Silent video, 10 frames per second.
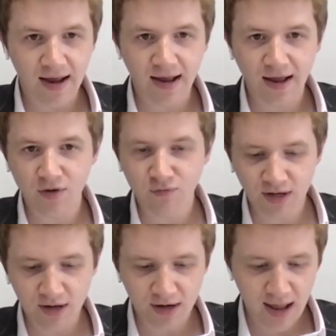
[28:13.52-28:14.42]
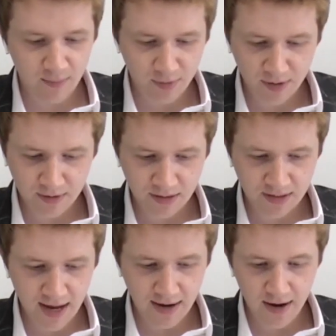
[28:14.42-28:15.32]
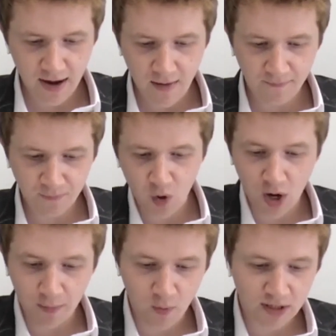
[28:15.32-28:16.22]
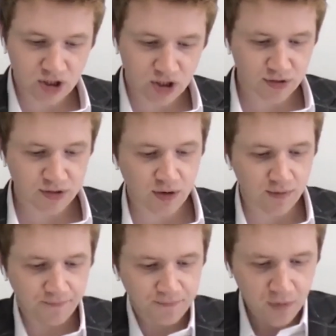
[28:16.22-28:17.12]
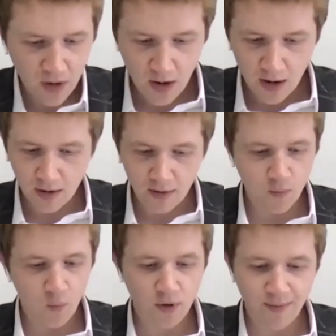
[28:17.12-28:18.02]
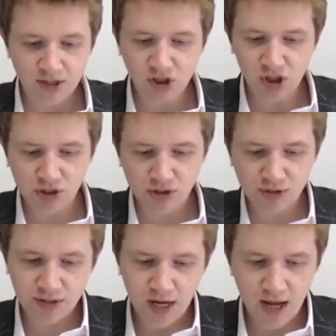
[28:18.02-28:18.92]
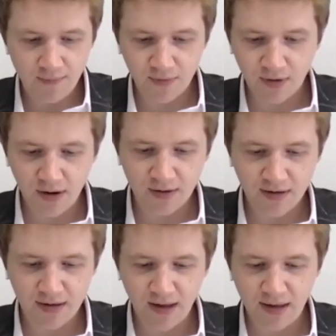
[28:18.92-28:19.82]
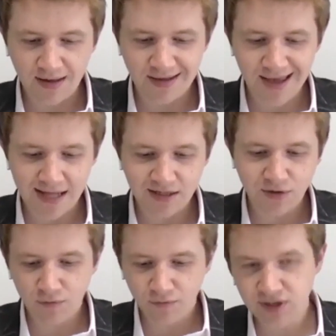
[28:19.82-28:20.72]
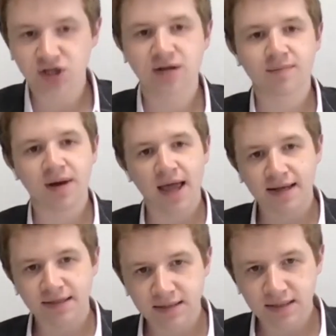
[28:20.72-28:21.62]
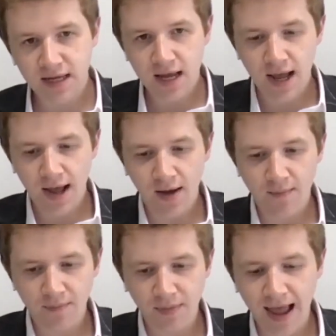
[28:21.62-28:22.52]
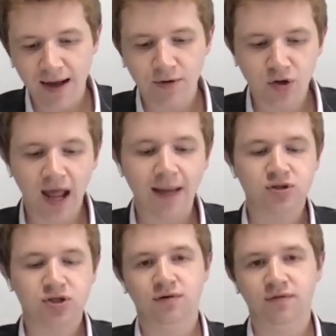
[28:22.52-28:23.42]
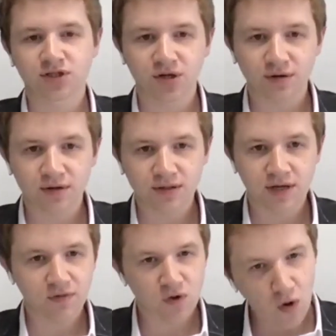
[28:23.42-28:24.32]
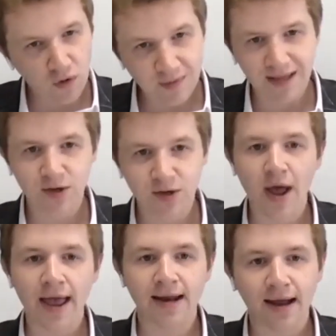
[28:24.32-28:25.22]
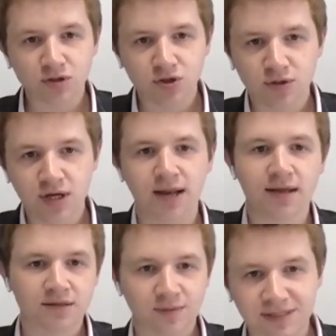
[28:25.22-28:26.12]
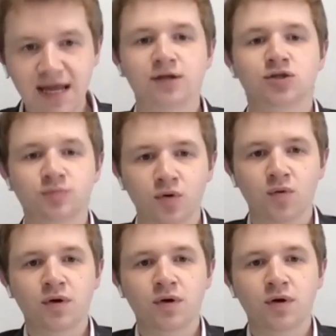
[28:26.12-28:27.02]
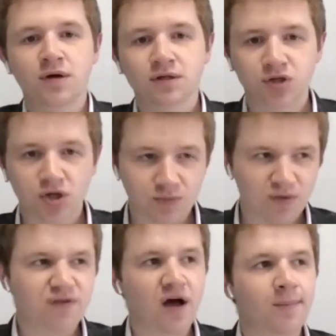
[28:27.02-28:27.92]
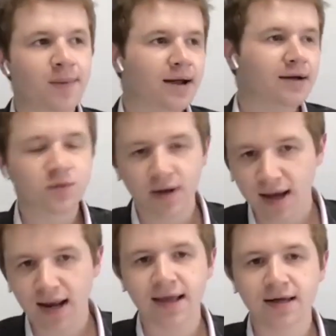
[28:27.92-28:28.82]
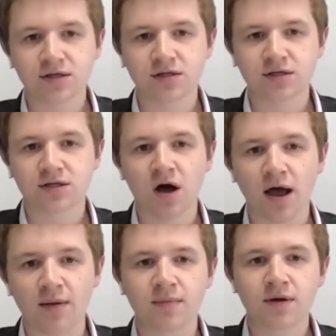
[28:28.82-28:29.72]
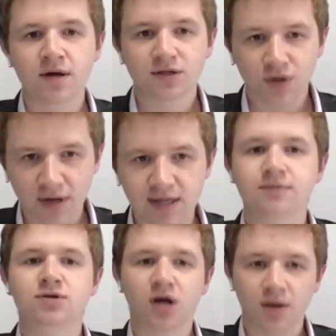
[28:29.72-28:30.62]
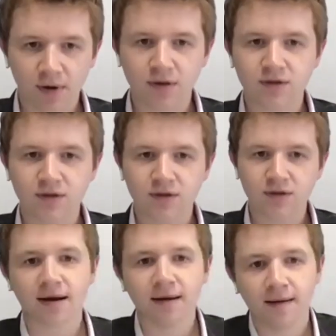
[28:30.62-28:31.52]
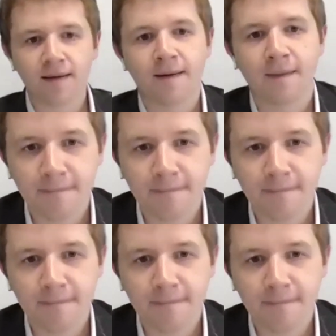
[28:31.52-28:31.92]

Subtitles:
It can really kind of hamper your day. Got a couple of questions. So you mentioned kind of getting your vision in place. How do you capture your vision? So if you've got something in your head, how do you turn it into something tangible so you can refer back to it at a later time? So it keeps you kind of motivated and on track.